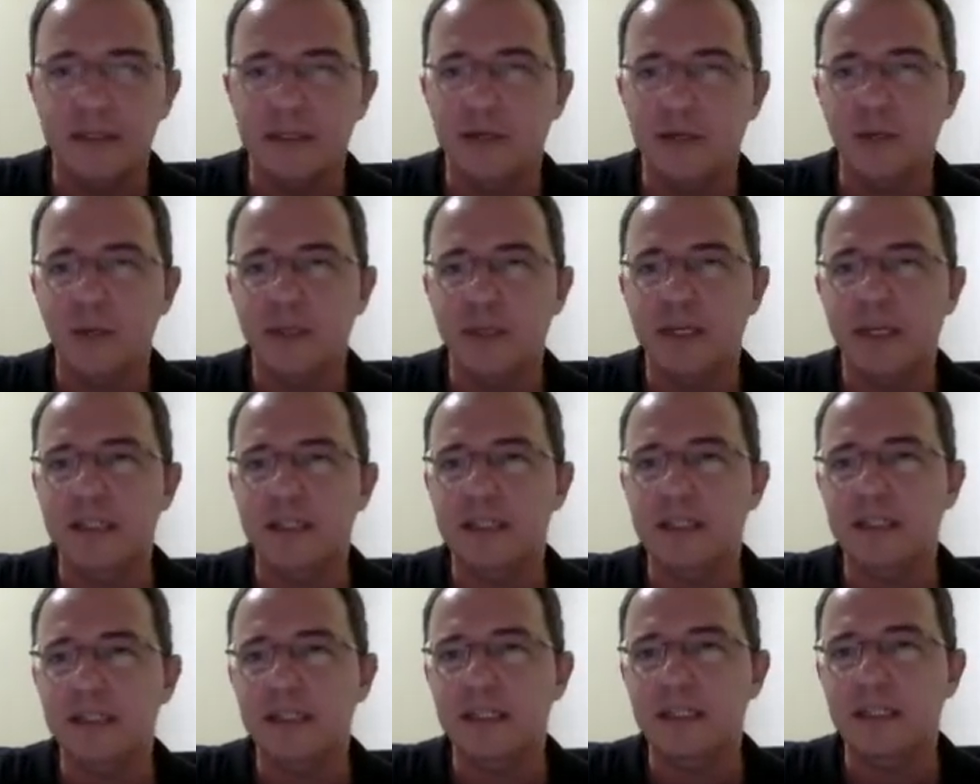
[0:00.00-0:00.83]
We can
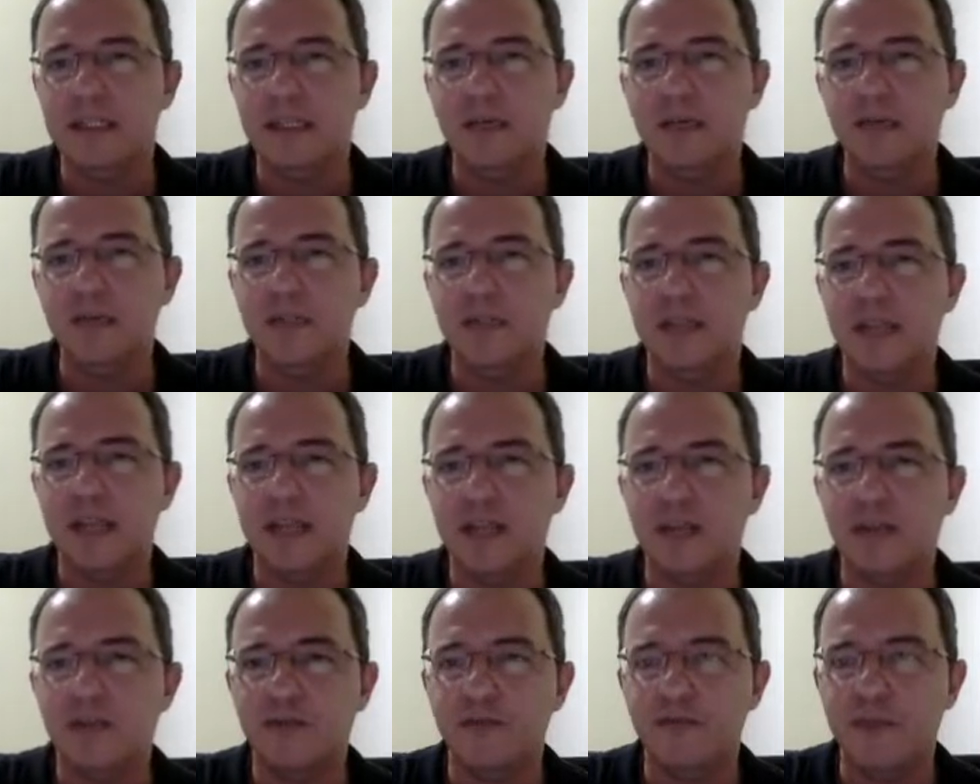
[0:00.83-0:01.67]
see the
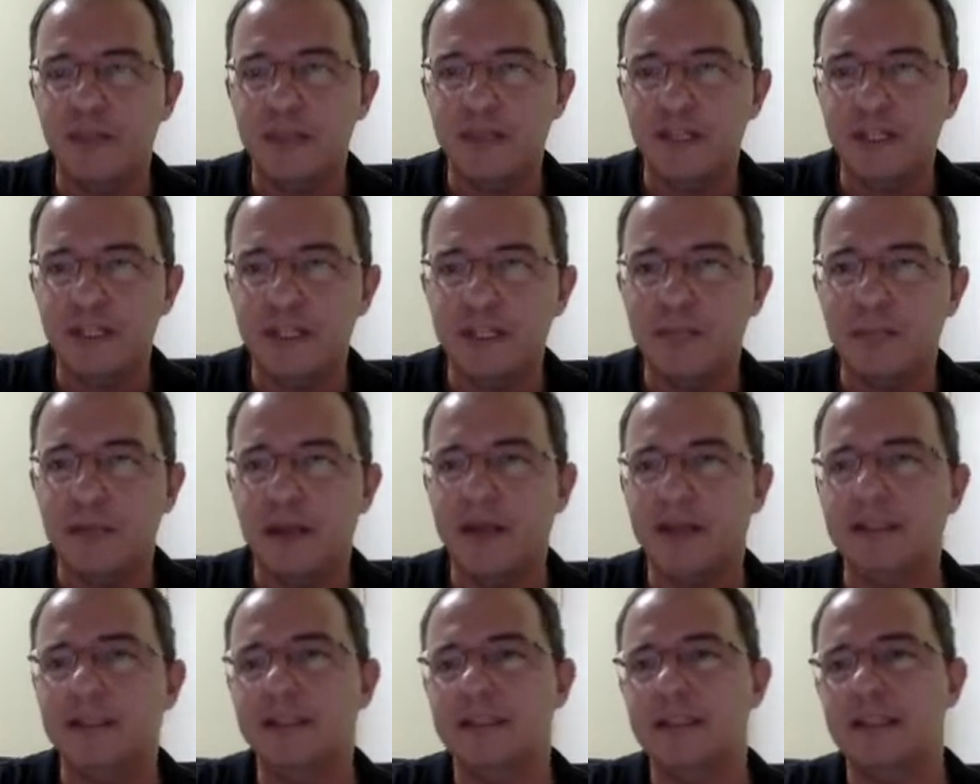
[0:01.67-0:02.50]
onset of vanishing
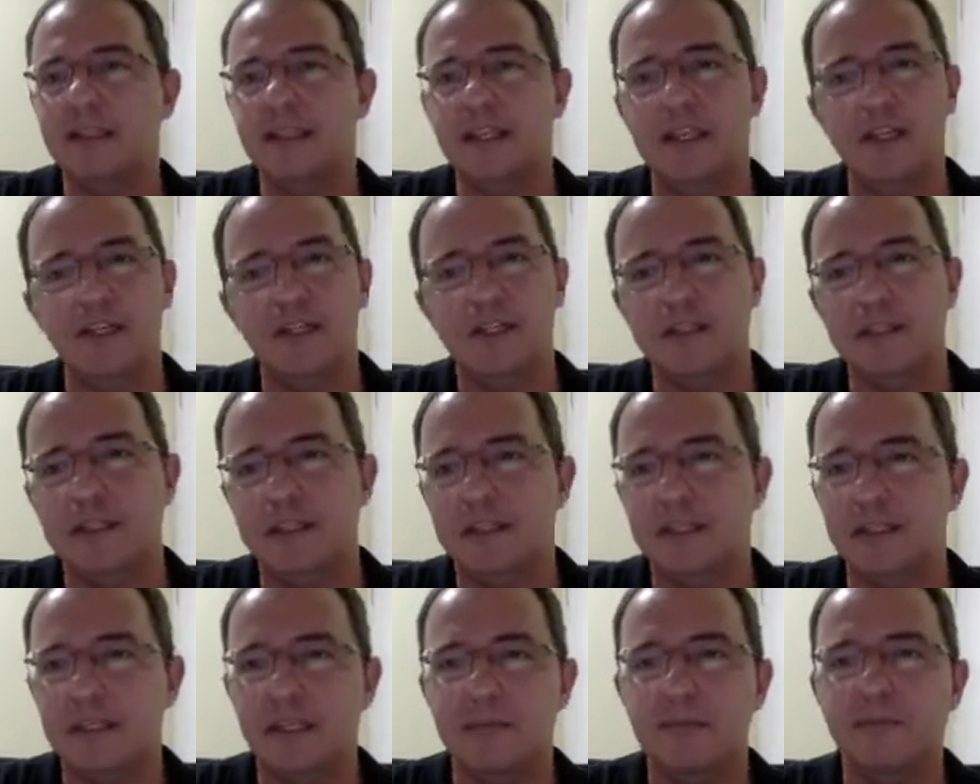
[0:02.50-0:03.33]
magnetization
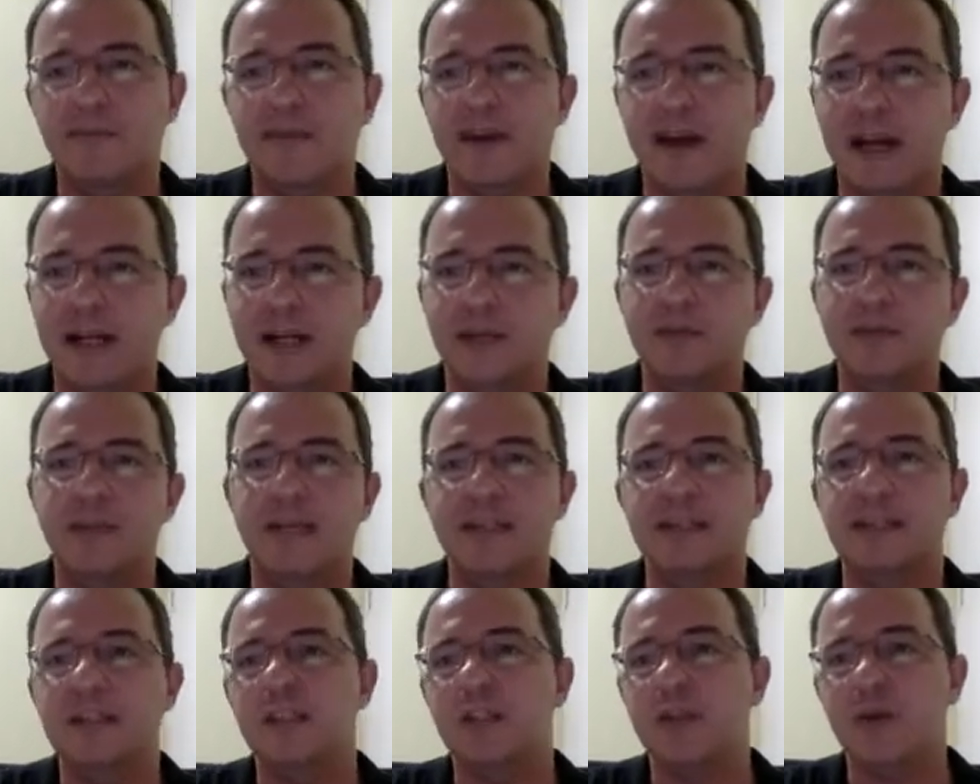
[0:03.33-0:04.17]
in some value
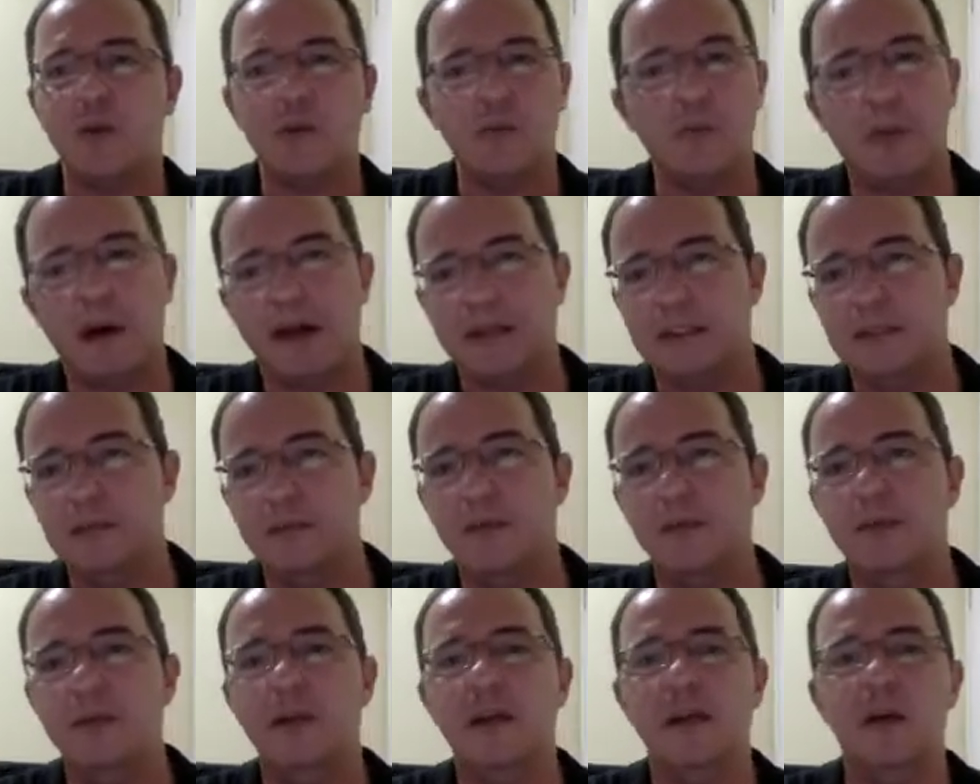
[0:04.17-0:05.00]
that is
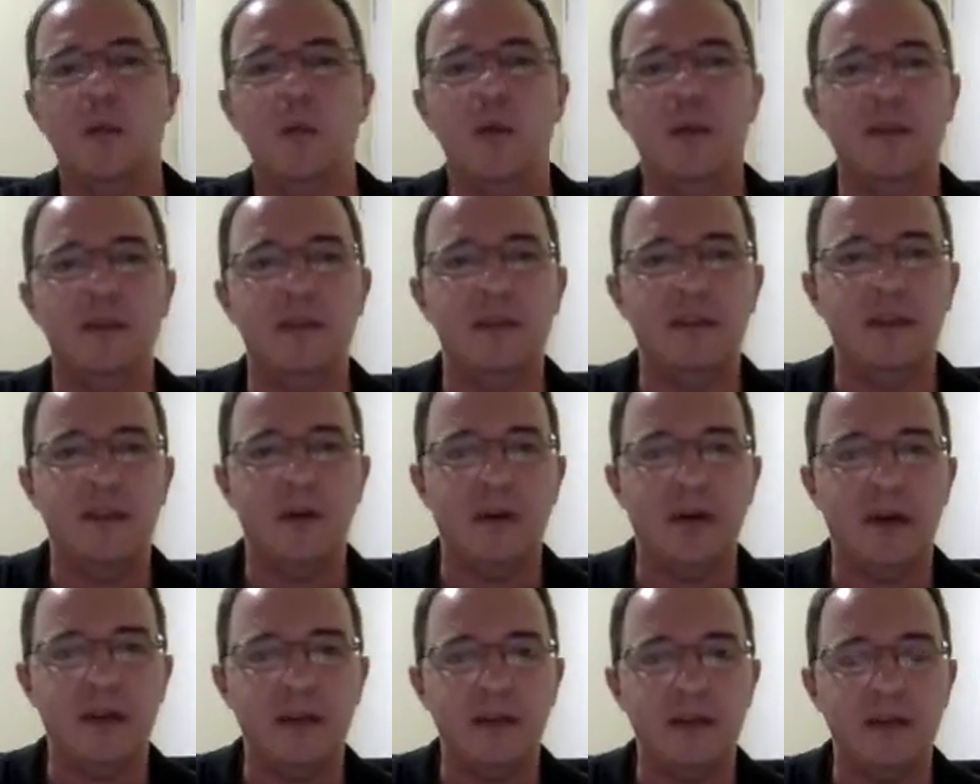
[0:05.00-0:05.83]
compatible with the
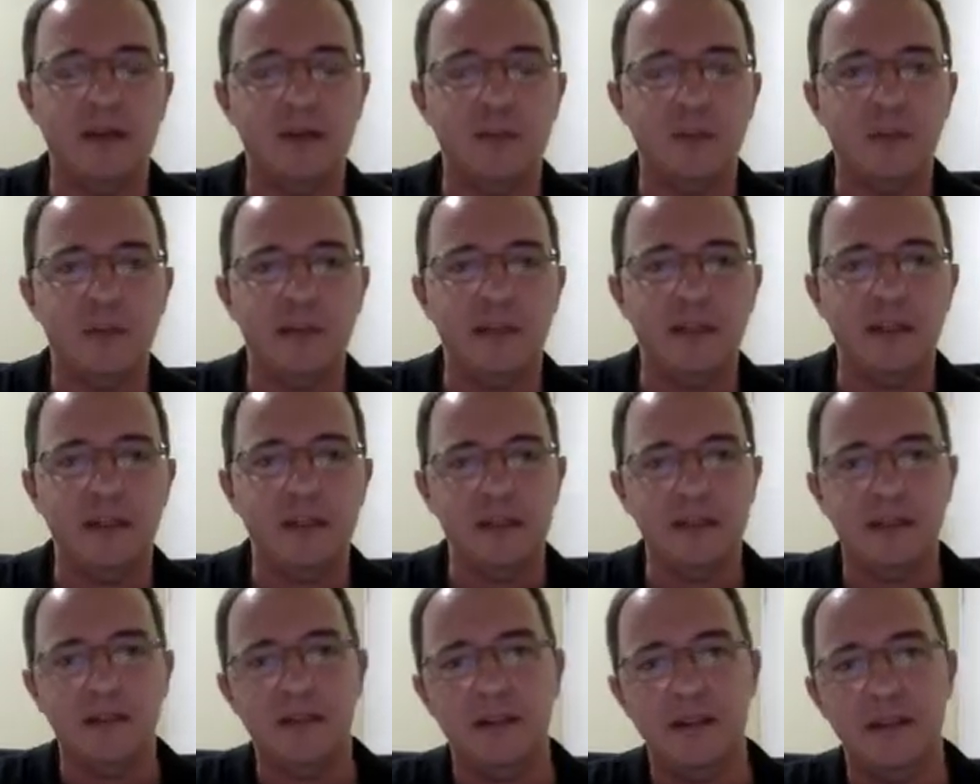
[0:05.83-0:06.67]
theoretical
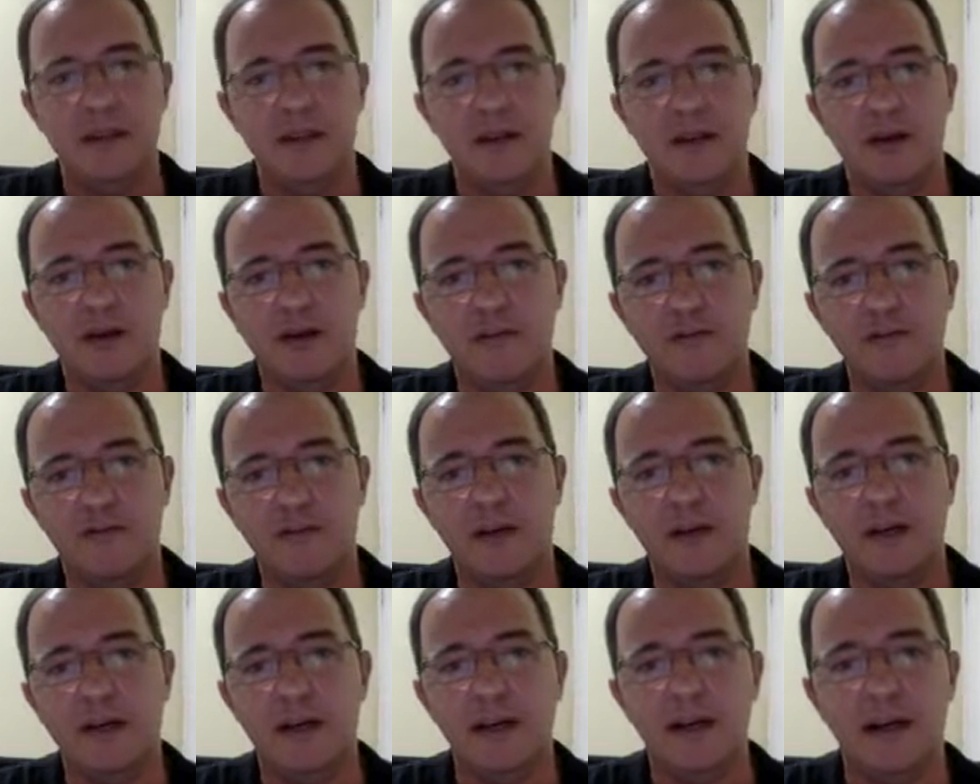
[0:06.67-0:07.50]
prediction of
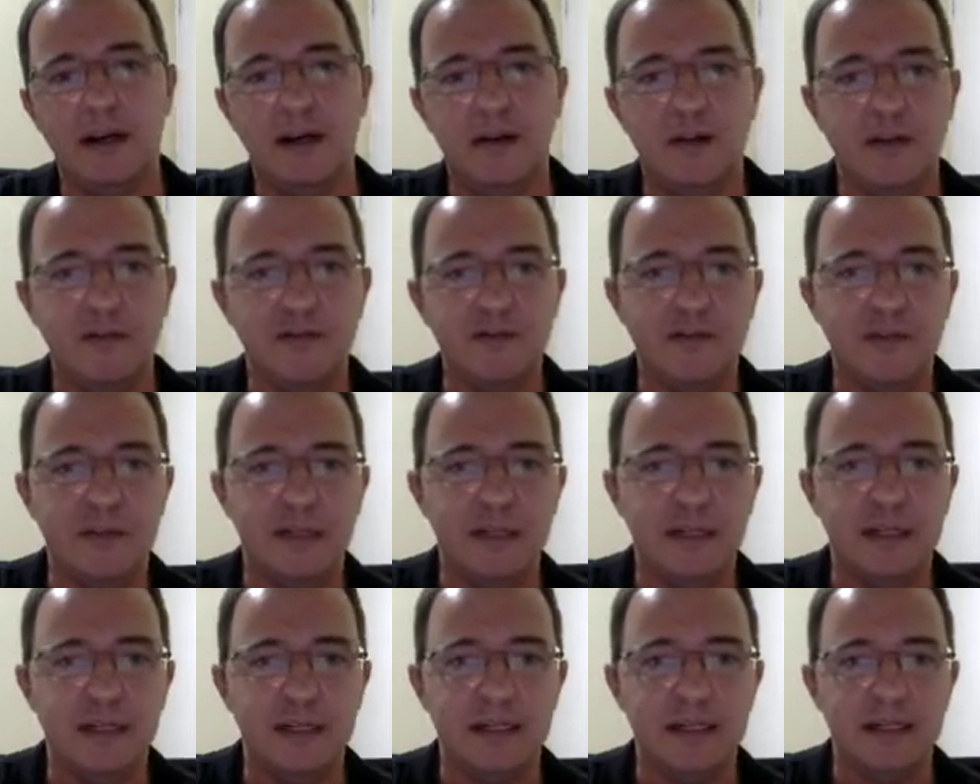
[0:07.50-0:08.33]

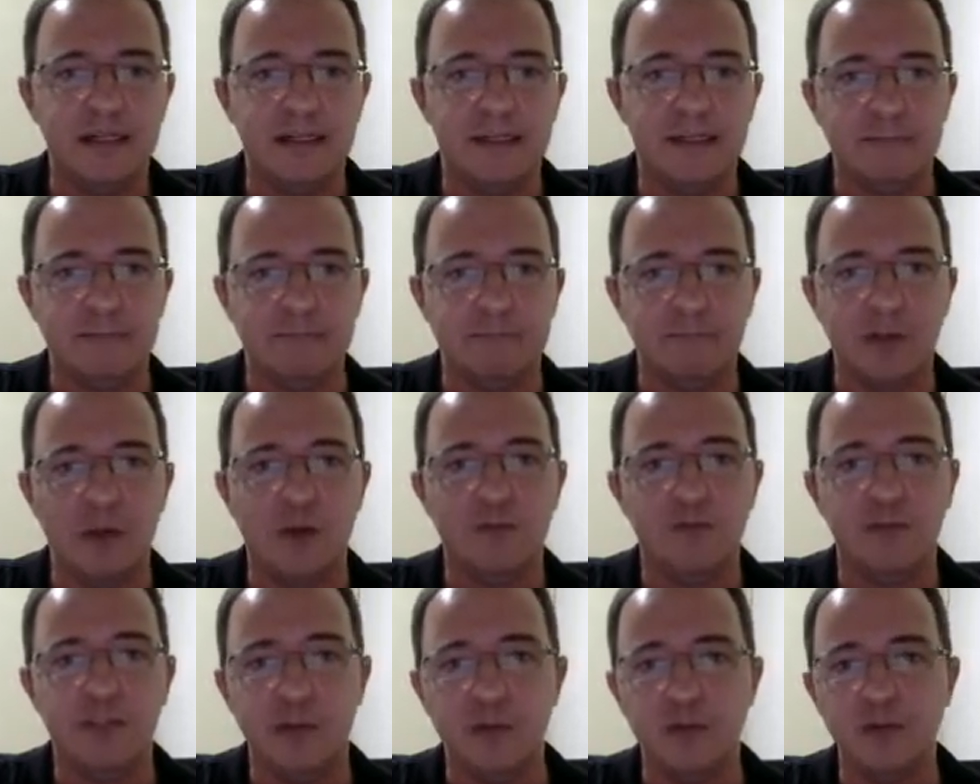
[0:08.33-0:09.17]
the
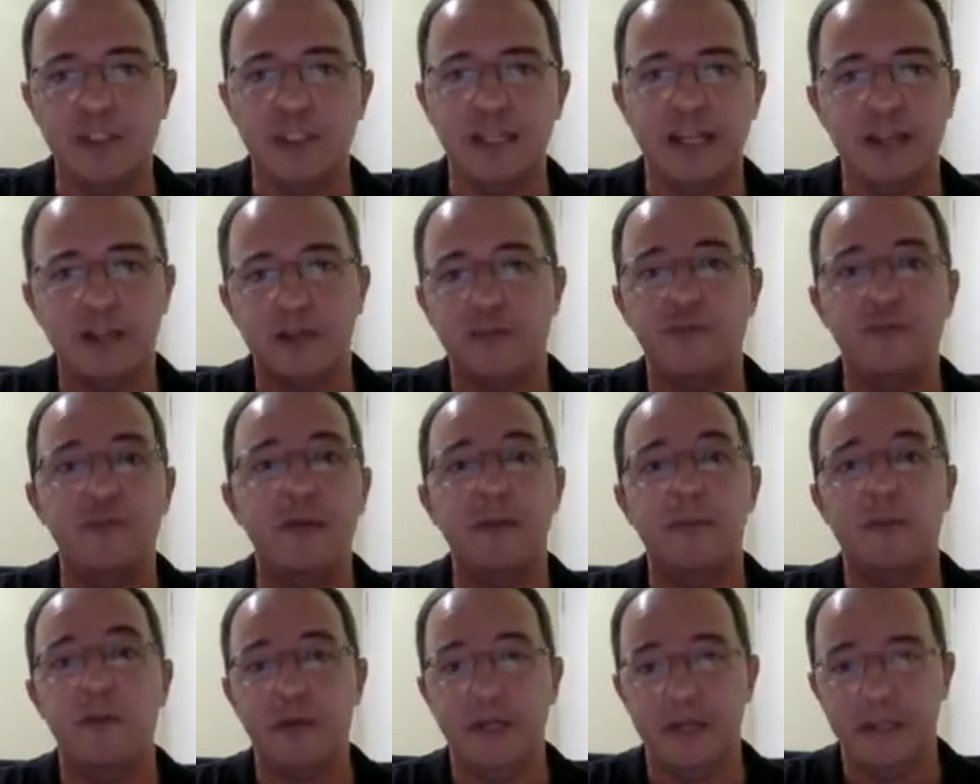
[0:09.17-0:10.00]
onset of
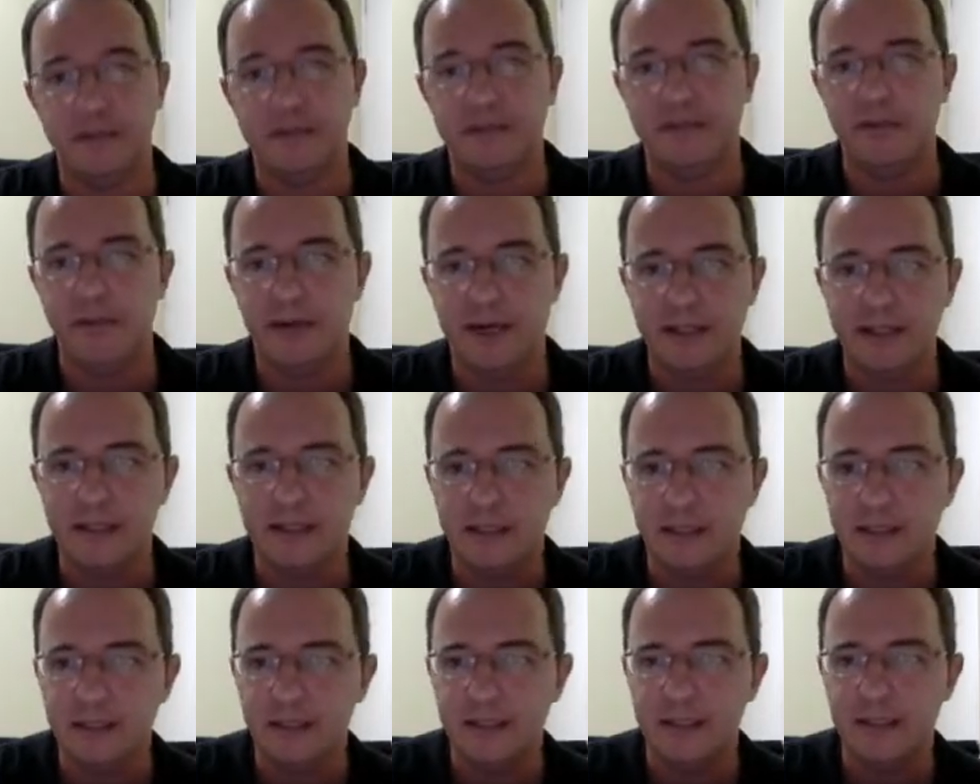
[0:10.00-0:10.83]
memory, right,
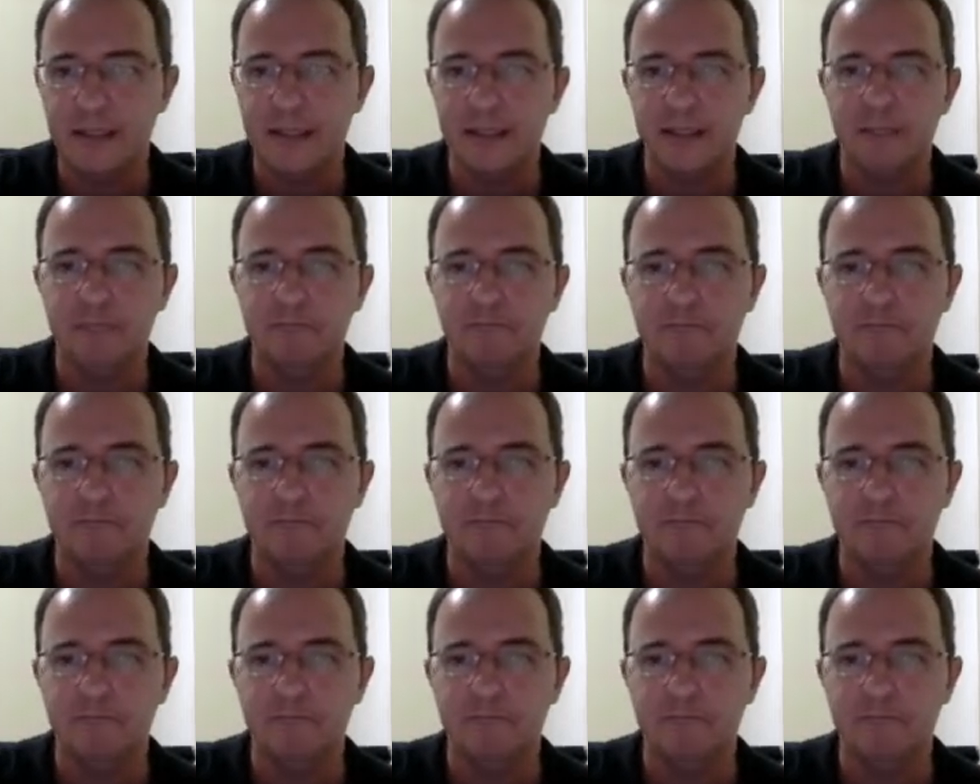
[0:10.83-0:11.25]
in the system.